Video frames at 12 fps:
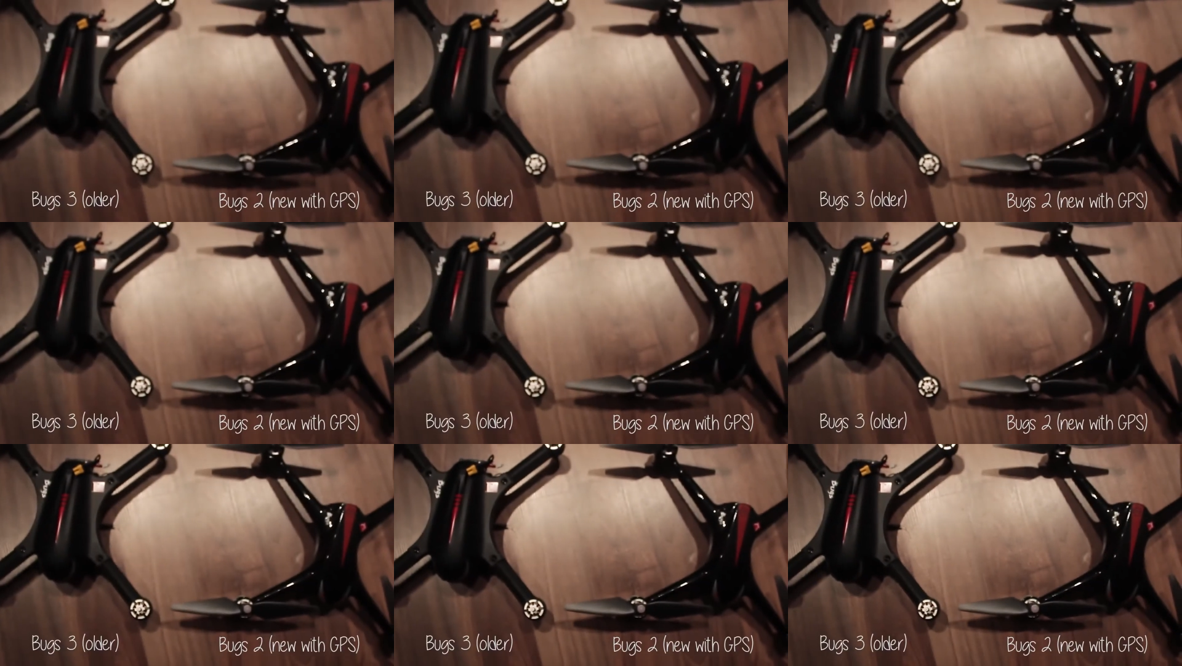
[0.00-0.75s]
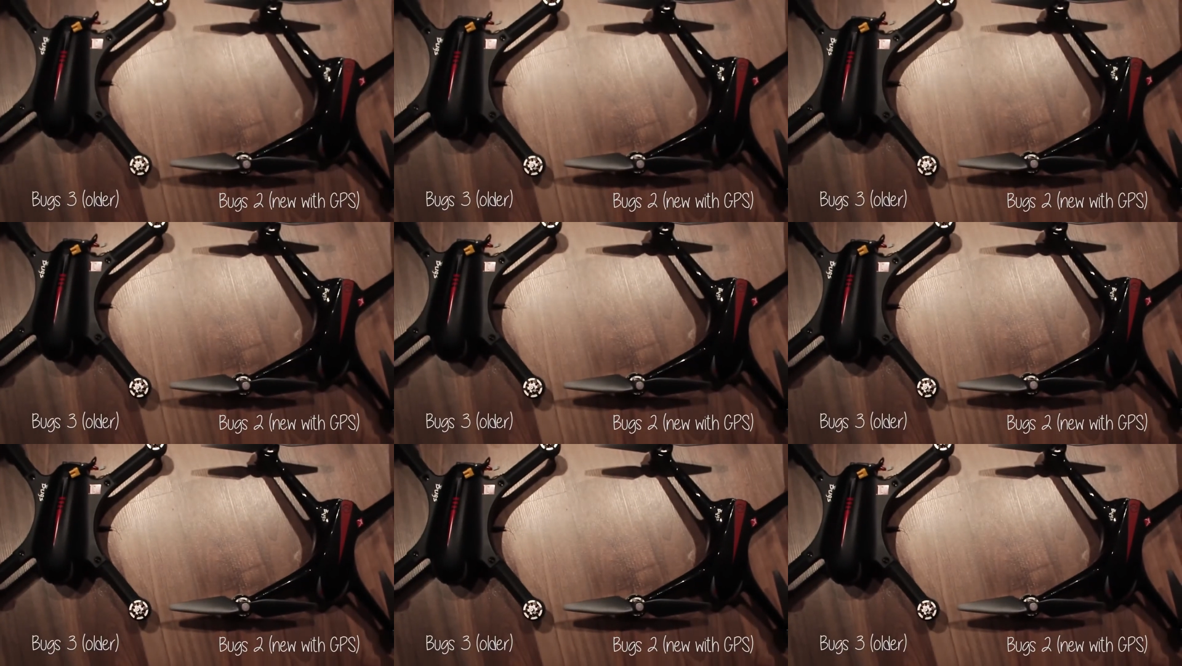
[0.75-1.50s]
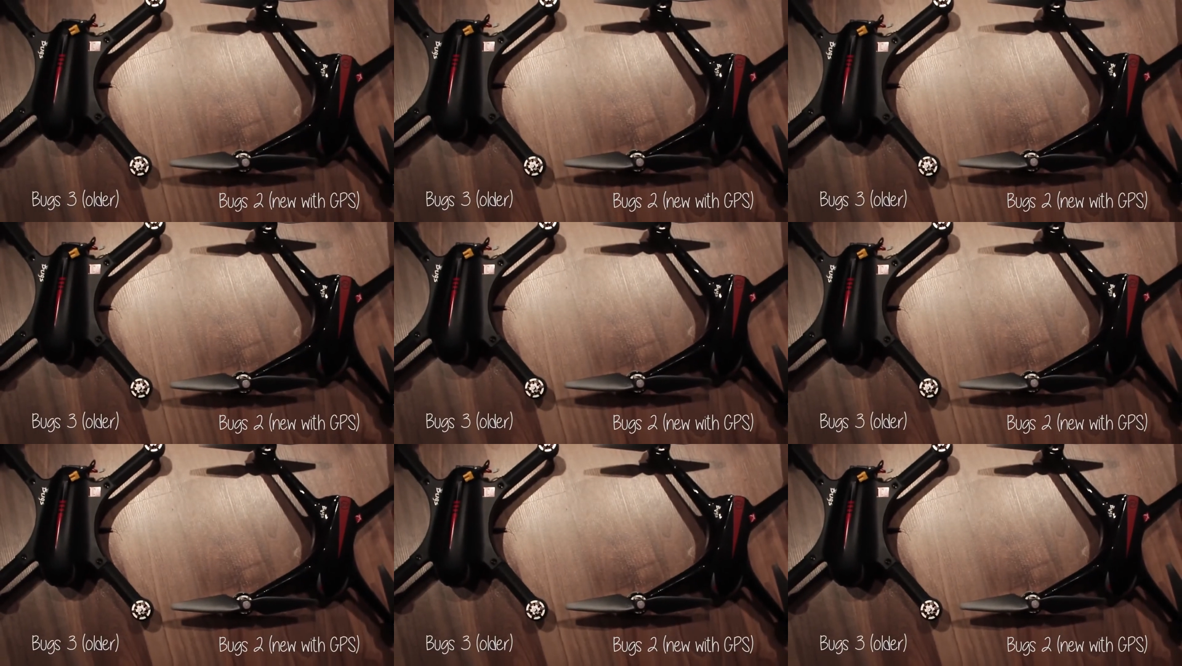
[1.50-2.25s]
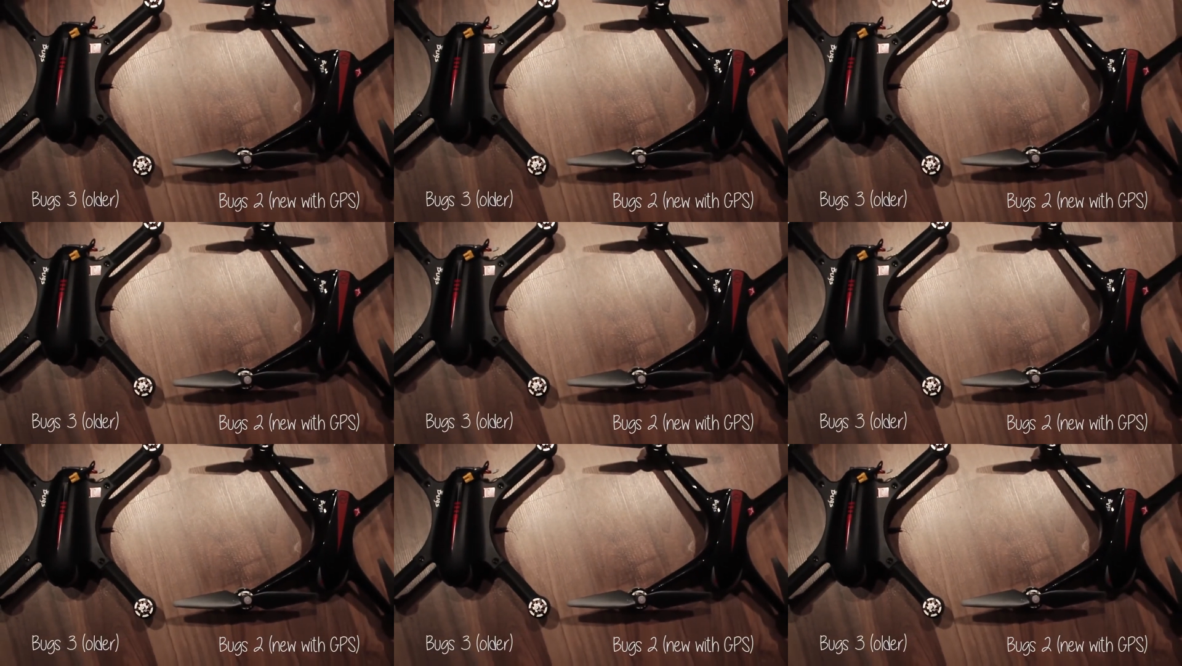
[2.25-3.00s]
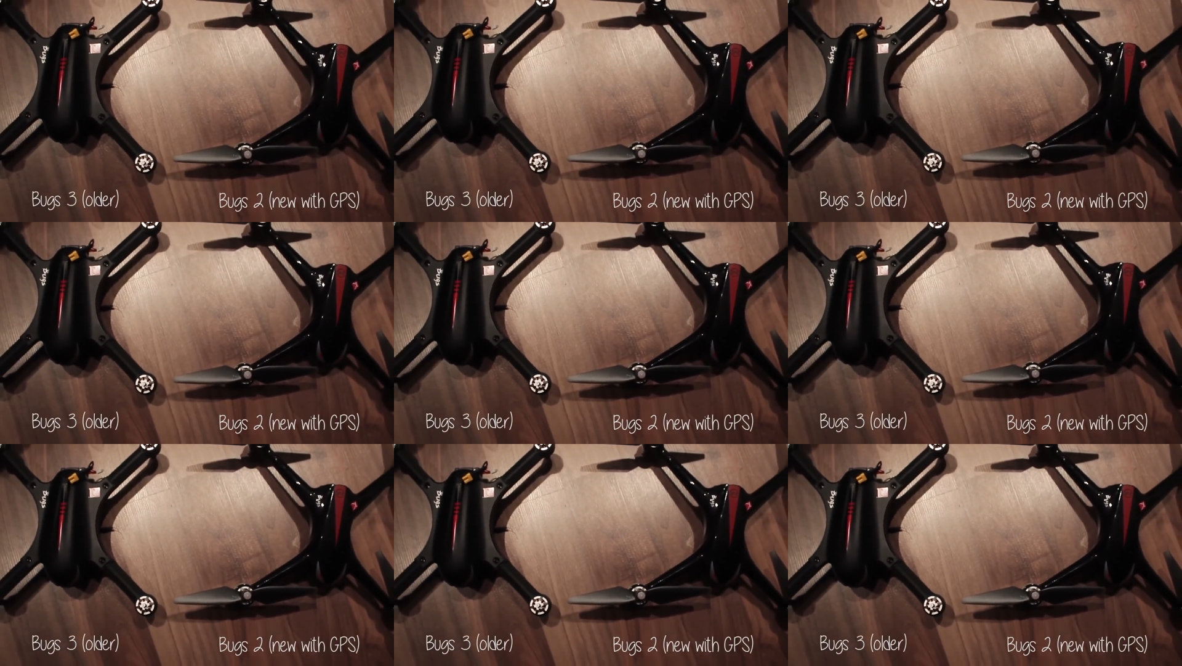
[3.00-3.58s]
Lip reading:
[unreadable: no face in view]